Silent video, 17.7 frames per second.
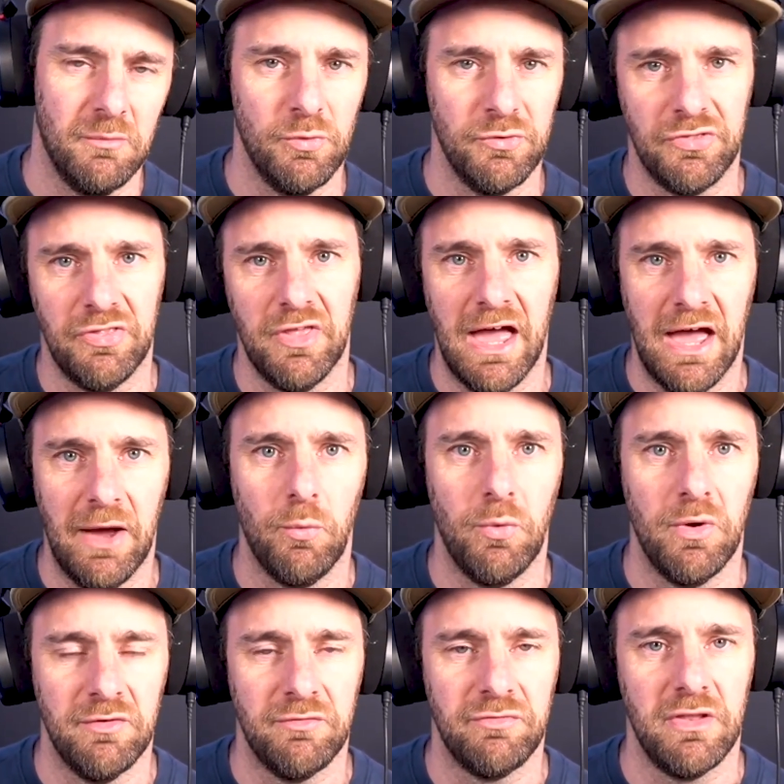there
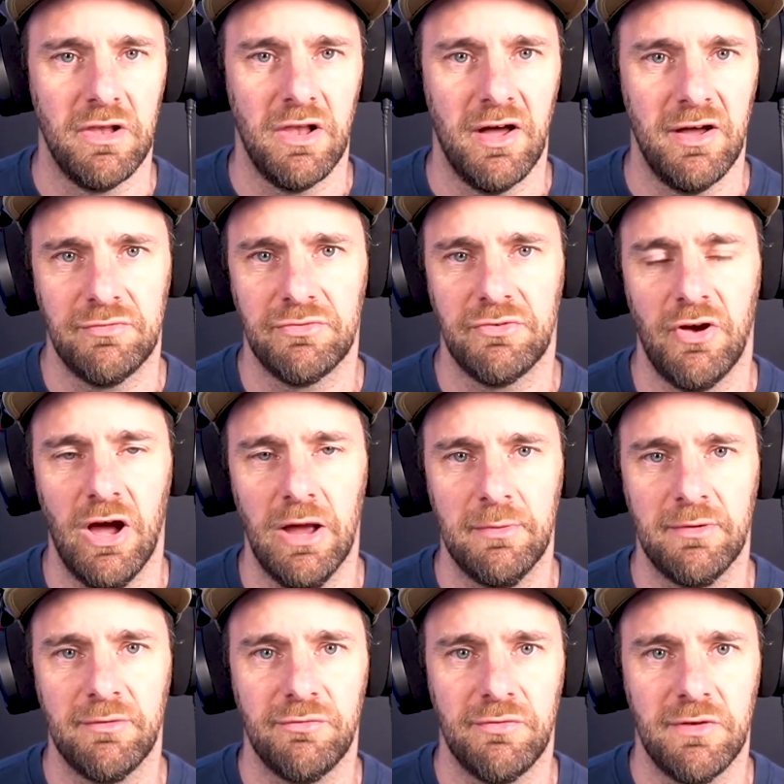with the live
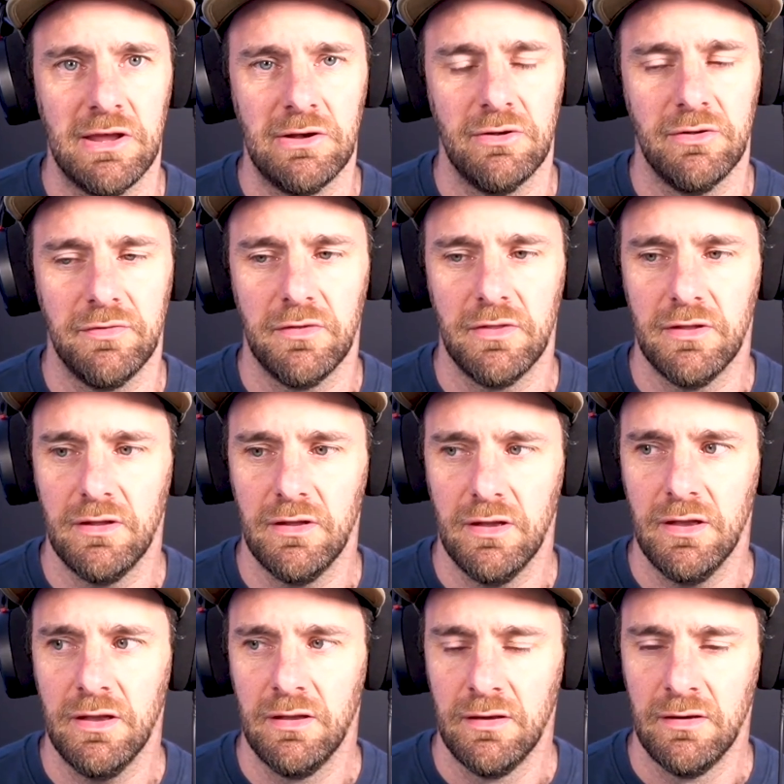timing feed on
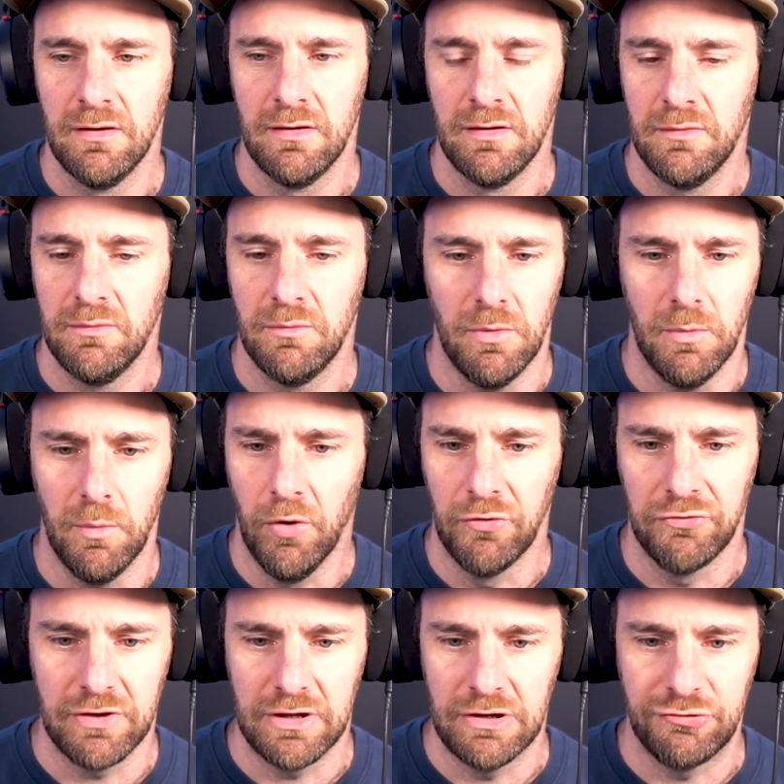what
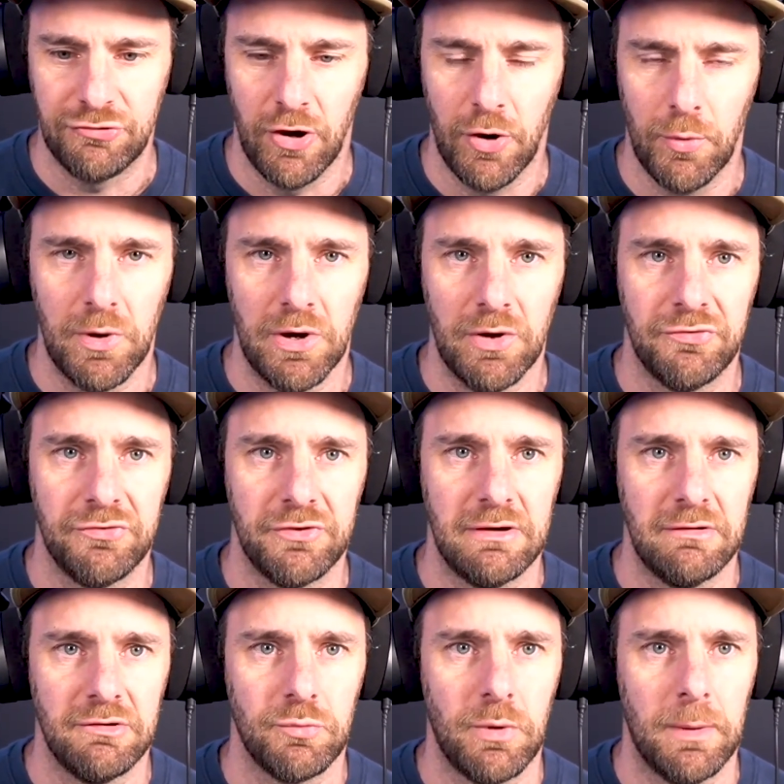was the Enduro World
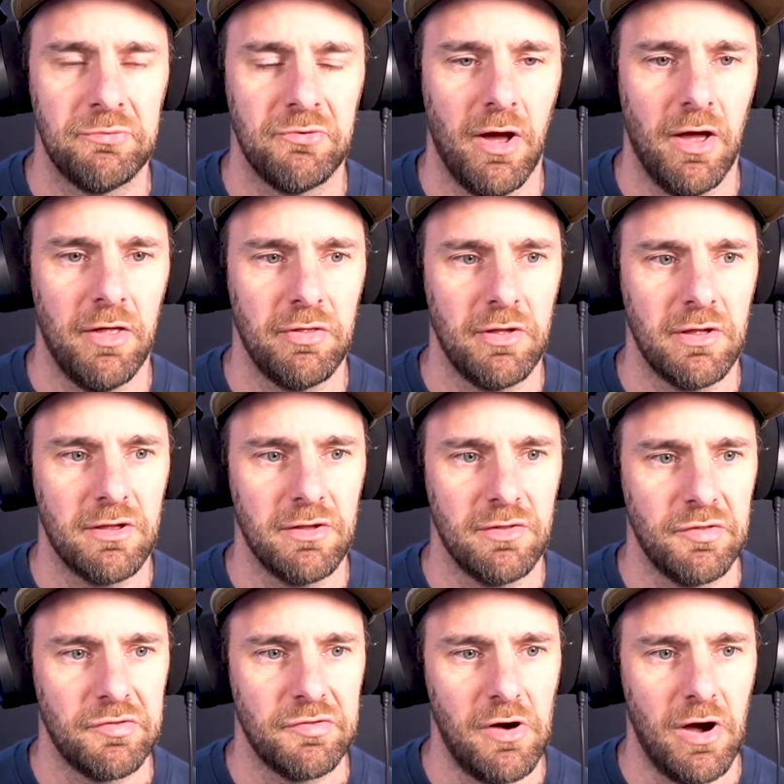Series website, I think,
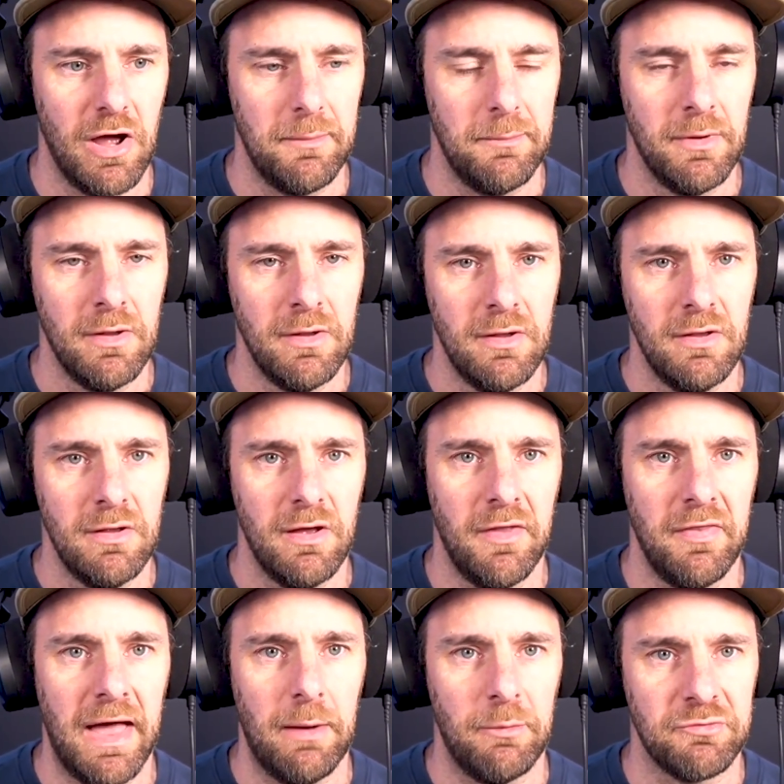at the time.
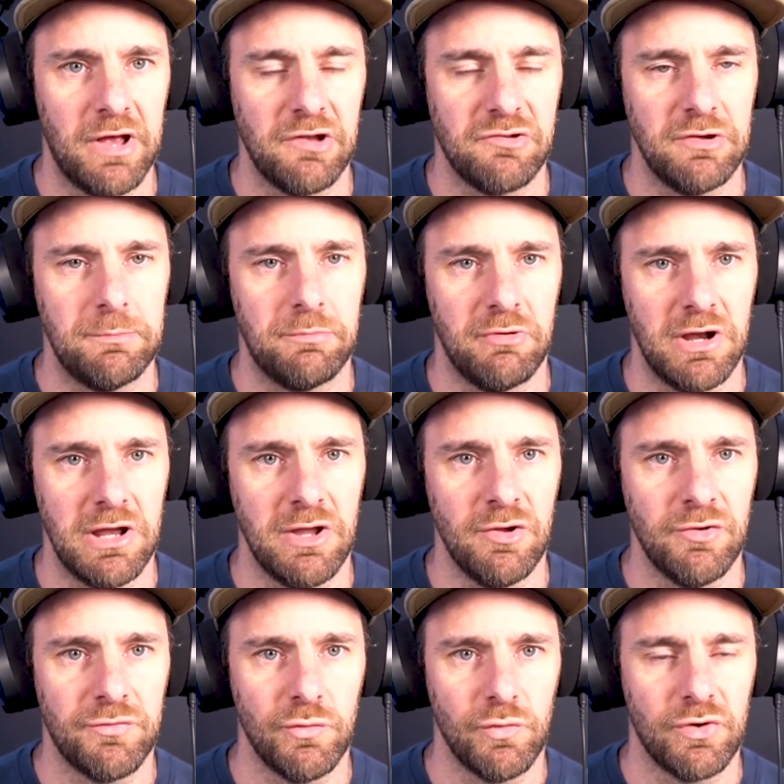And that was actually pretty
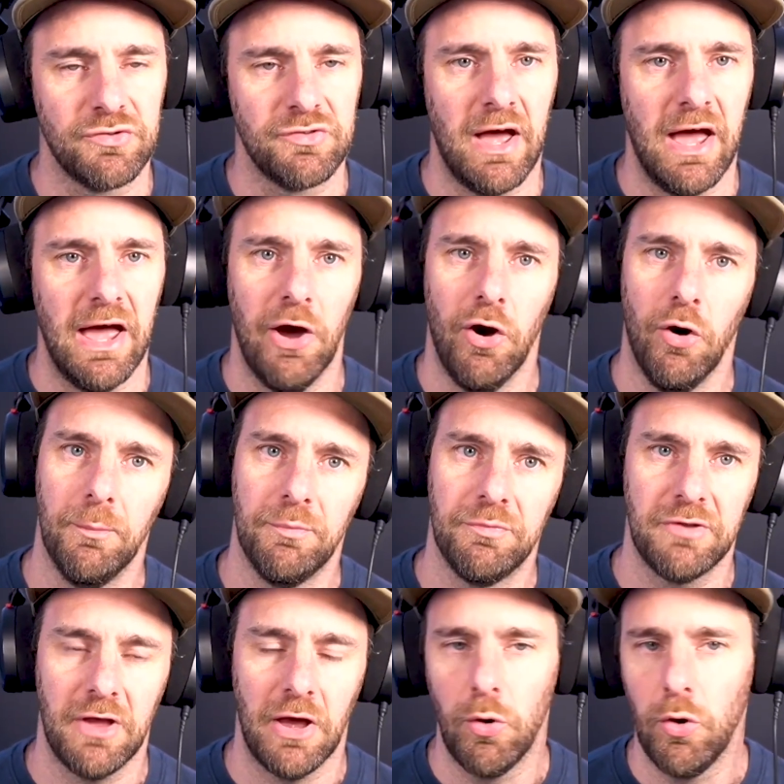useful because that
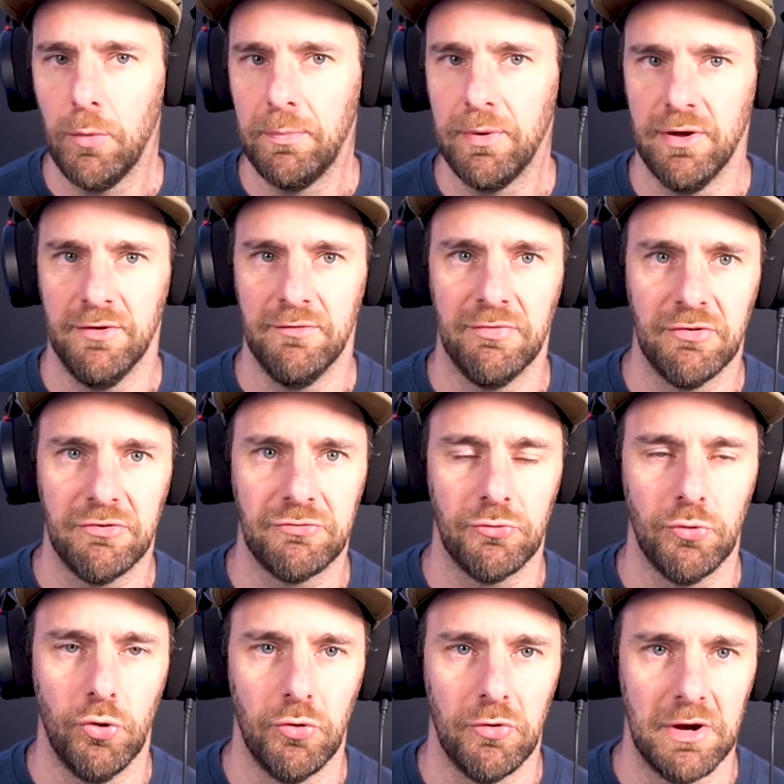helped tell a bit of the
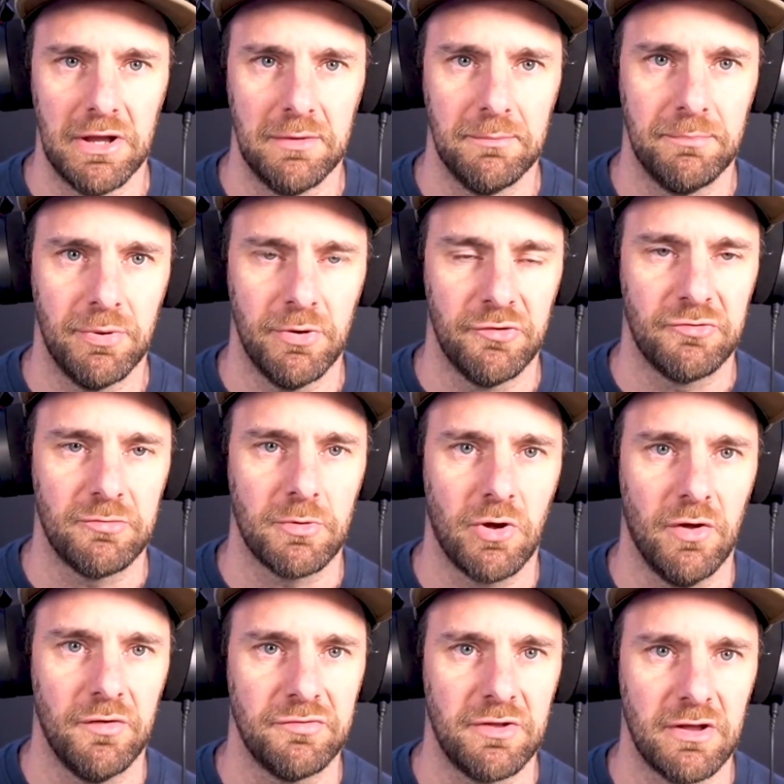story and put some
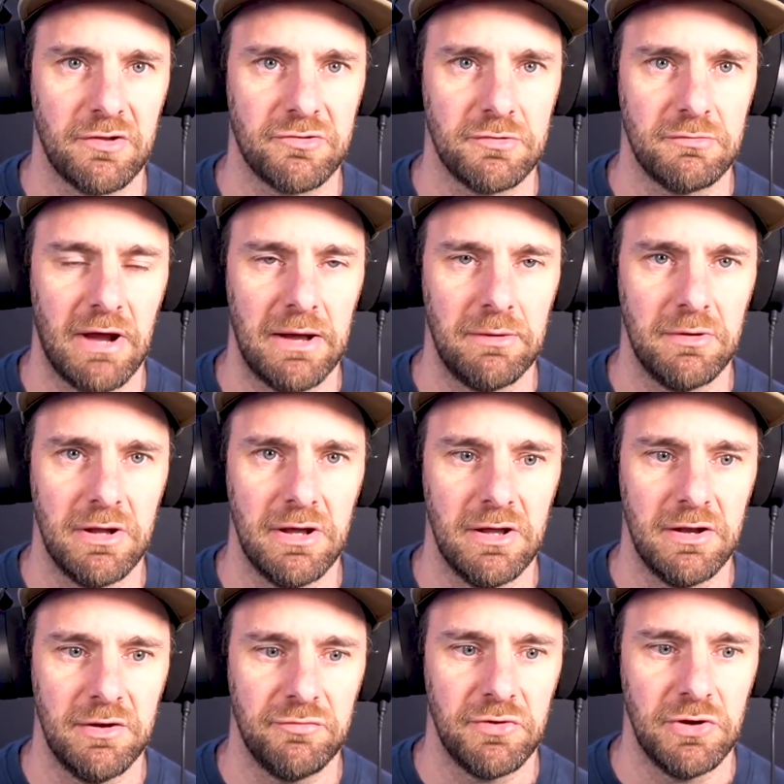context around
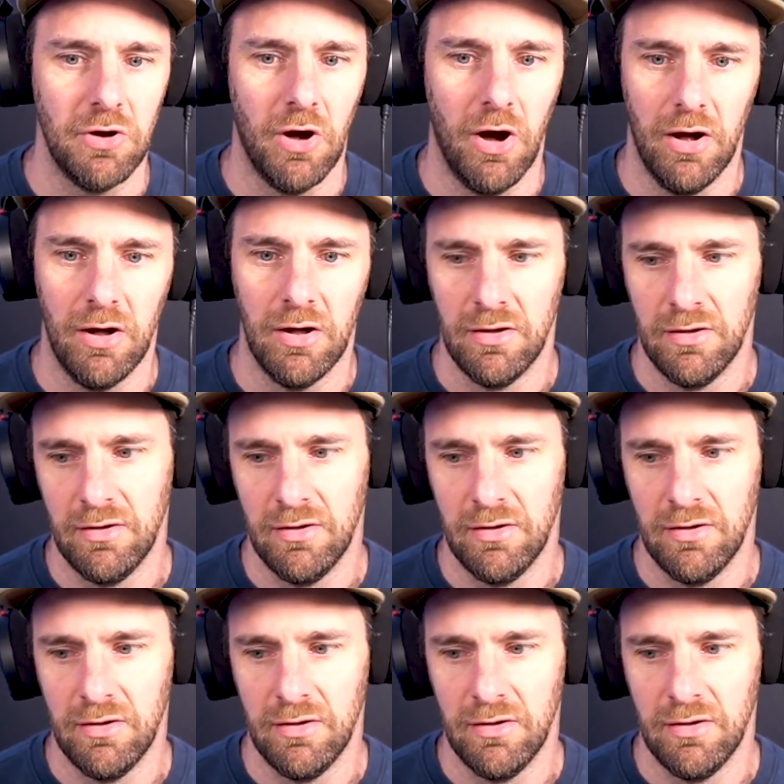it. And if you're not